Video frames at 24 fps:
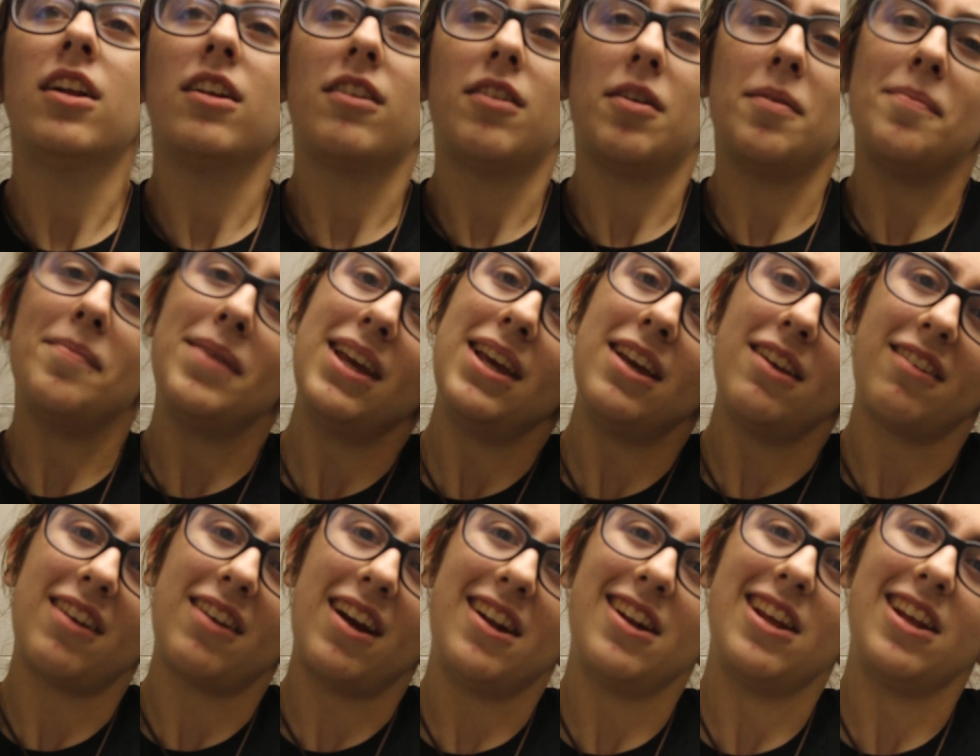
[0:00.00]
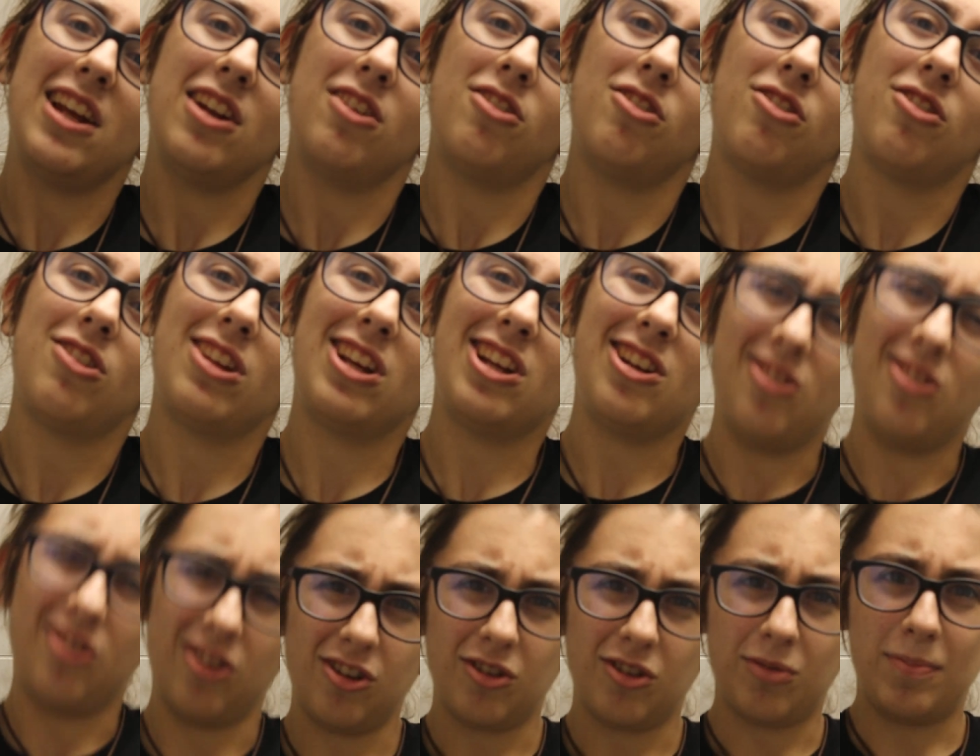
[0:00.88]
to me is kind of interesting
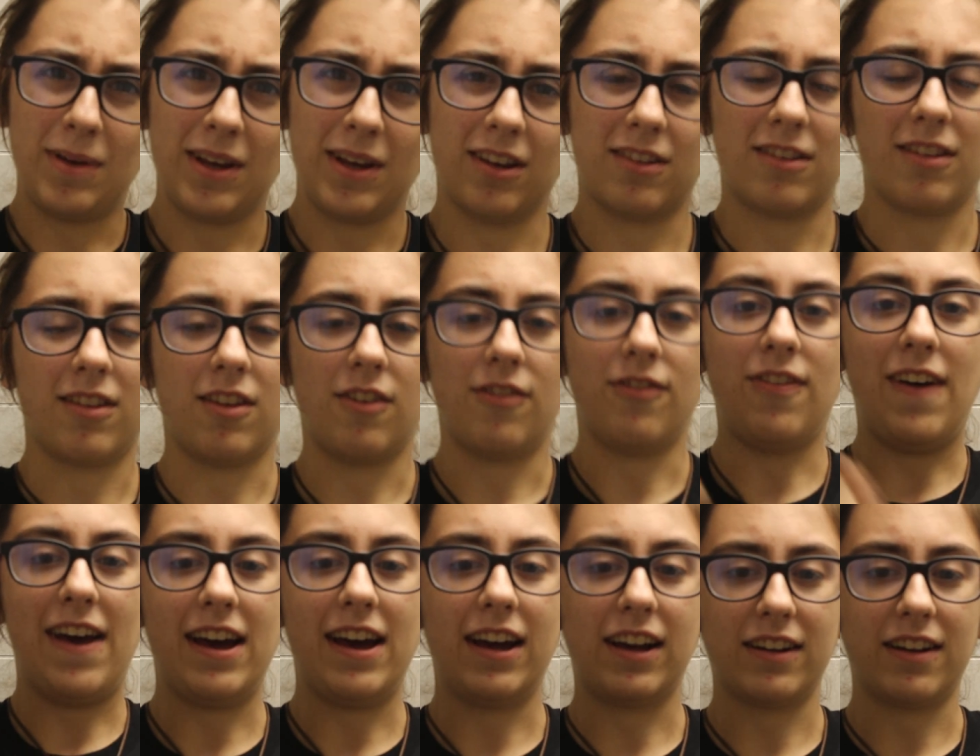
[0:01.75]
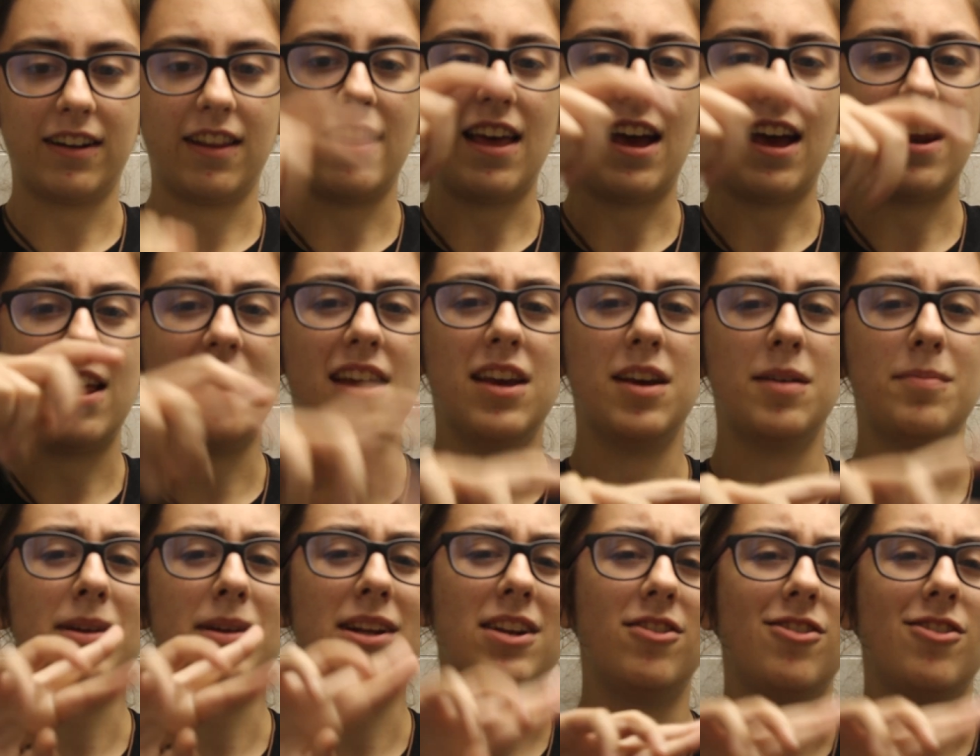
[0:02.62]
just because of the fact that
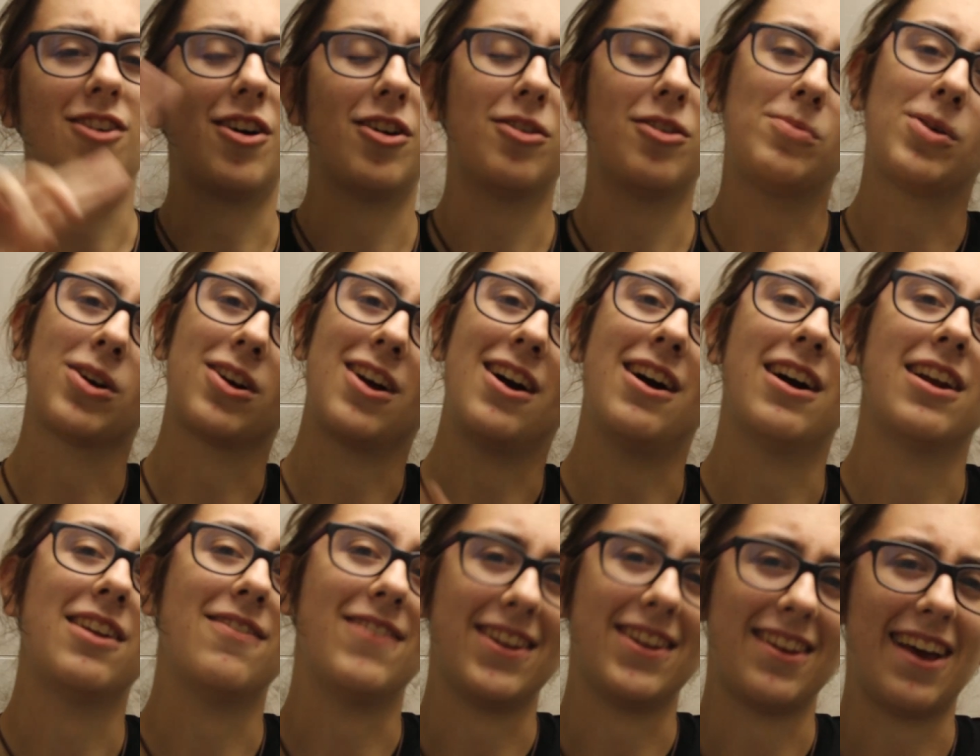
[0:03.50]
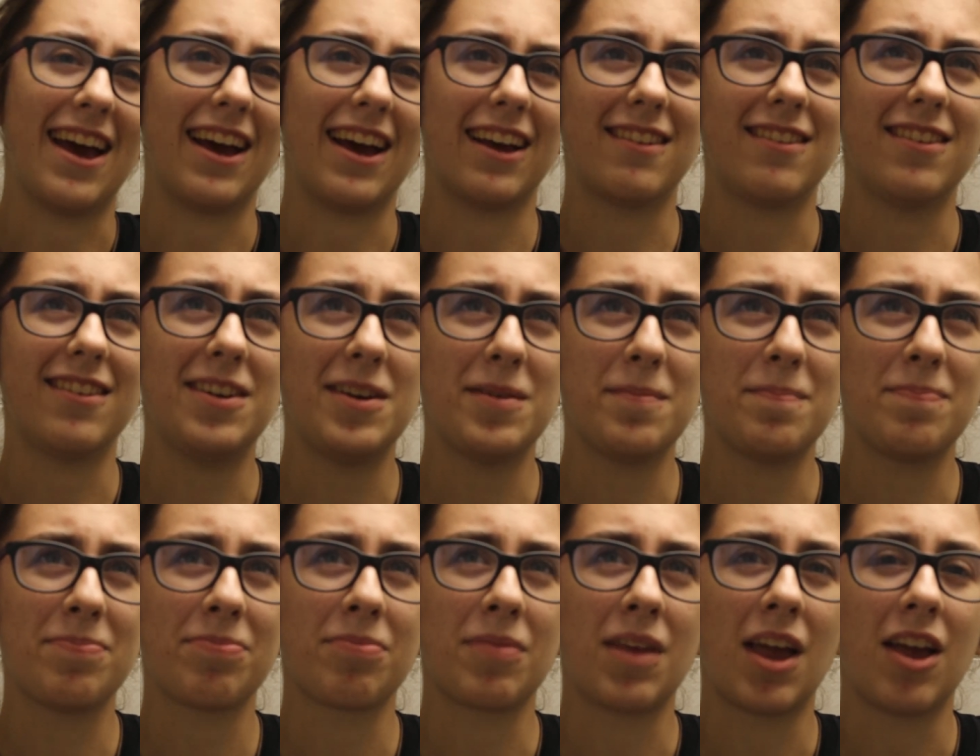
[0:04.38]
him and Dunne were kind of a tag
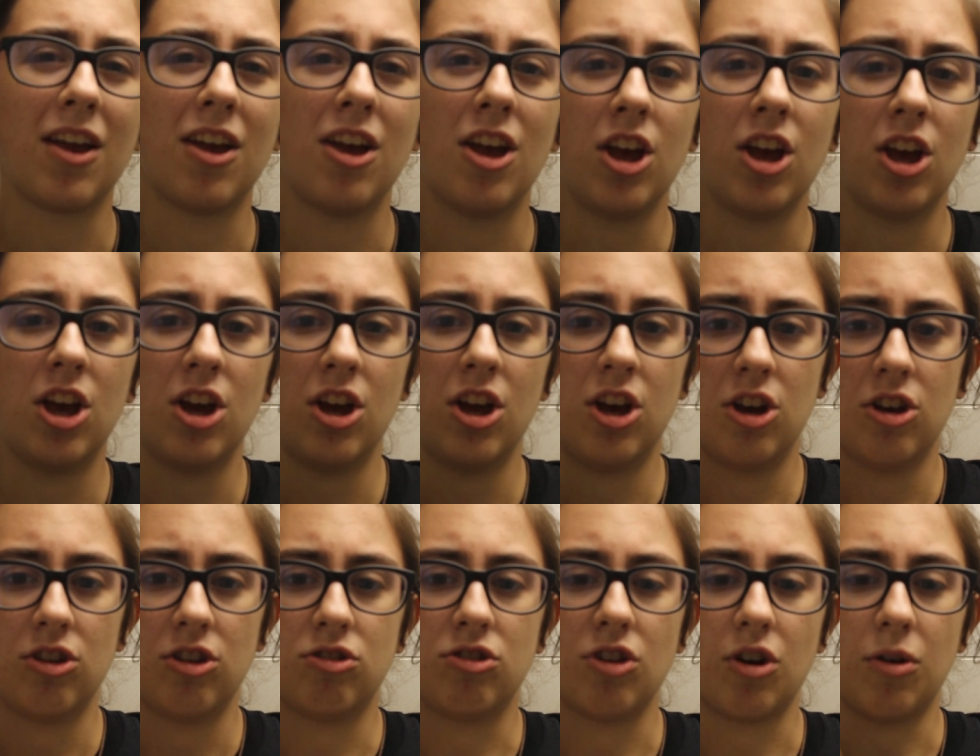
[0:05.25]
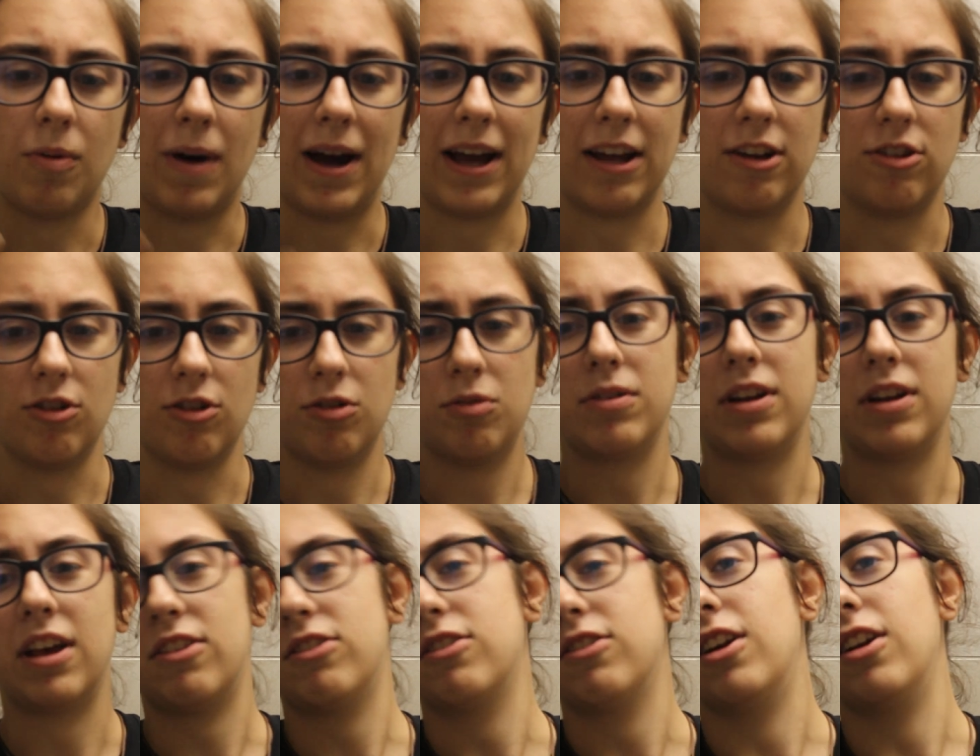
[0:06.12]
team. So I don't
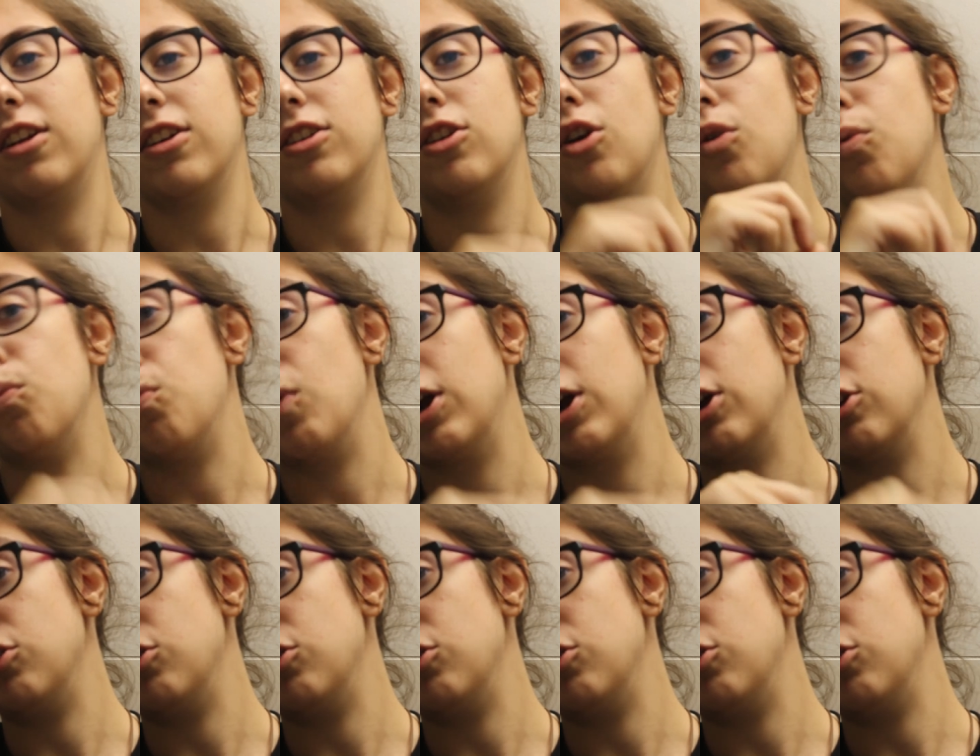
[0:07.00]
necessarily know where